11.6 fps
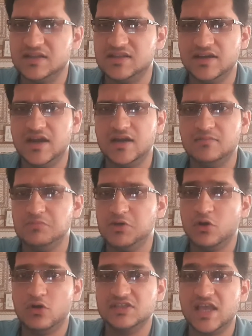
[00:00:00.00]
make the grade
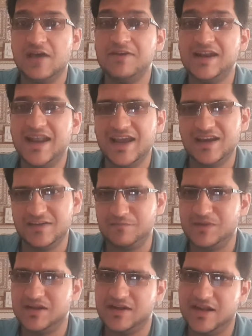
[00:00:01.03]
because they have a
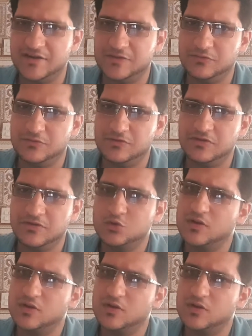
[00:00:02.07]
negative mental attitude